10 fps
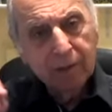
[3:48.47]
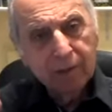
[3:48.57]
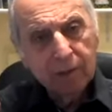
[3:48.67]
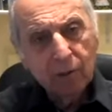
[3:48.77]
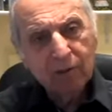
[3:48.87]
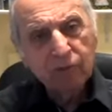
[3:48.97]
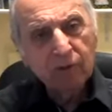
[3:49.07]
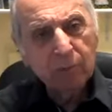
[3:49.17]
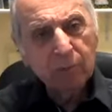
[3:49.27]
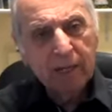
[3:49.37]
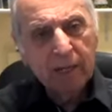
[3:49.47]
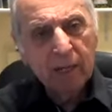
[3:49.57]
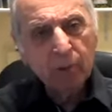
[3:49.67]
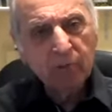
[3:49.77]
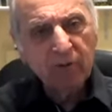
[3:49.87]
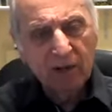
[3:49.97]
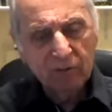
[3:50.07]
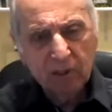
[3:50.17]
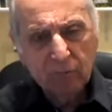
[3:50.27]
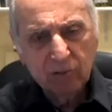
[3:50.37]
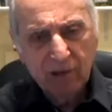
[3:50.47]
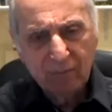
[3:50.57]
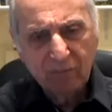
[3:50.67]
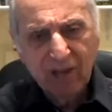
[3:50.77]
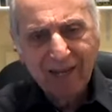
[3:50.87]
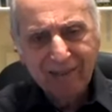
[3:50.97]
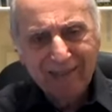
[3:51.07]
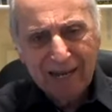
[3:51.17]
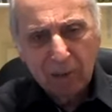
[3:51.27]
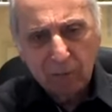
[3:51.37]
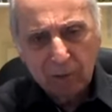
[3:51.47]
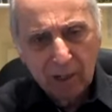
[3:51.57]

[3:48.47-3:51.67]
the question about Amplify seems to have died down.